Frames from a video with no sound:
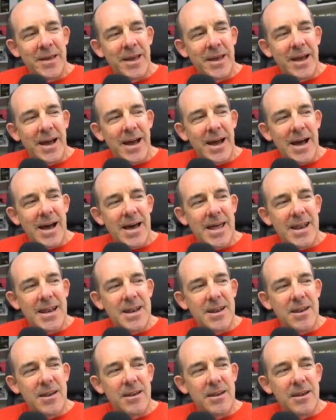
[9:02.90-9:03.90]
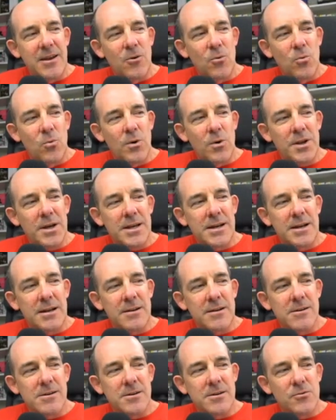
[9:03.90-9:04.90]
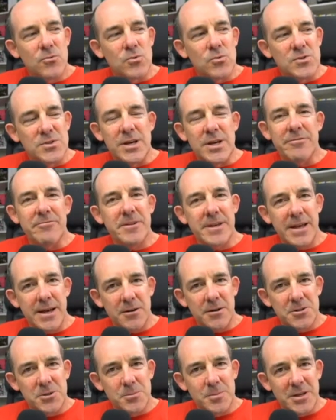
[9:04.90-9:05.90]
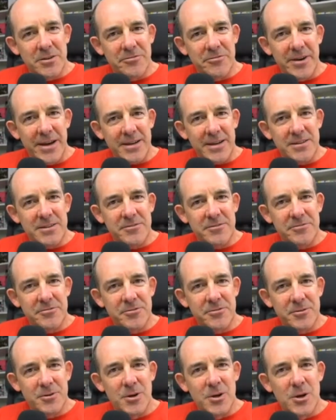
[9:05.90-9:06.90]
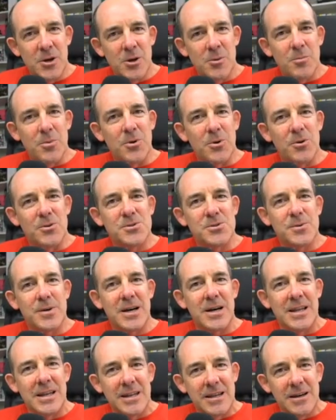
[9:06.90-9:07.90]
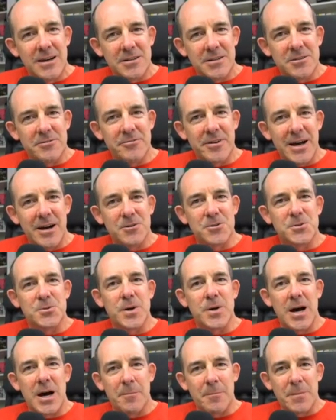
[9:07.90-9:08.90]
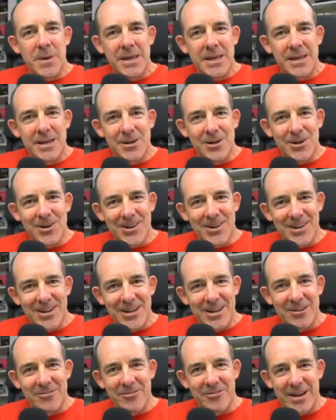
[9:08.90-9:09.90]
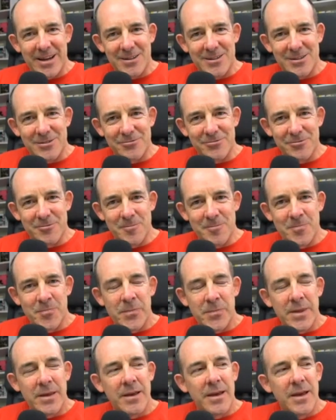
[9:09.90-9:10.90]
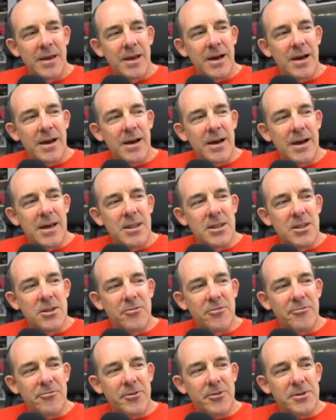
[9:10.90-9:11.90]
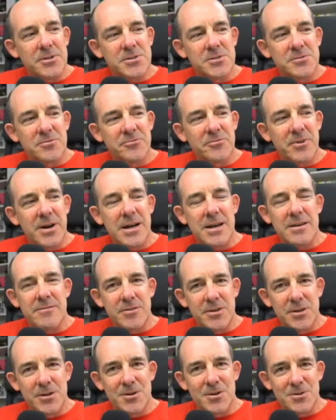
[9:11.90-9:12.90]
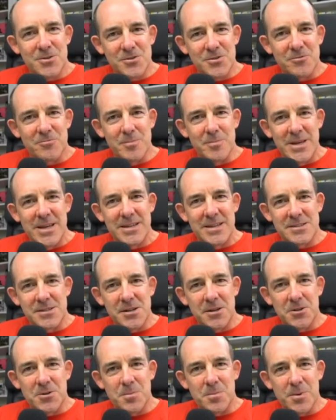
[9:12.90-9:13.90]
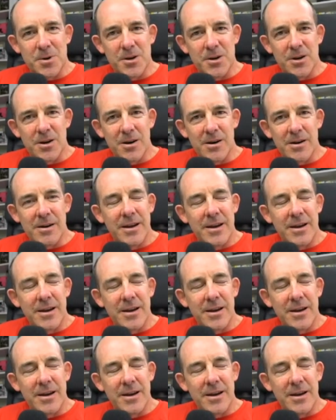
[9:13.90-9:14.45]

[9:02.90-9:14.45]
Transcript: And what I'd learned was definitely how to be effective, but also a lot of how to appear effective. And the first five years of me as an entrepreneur,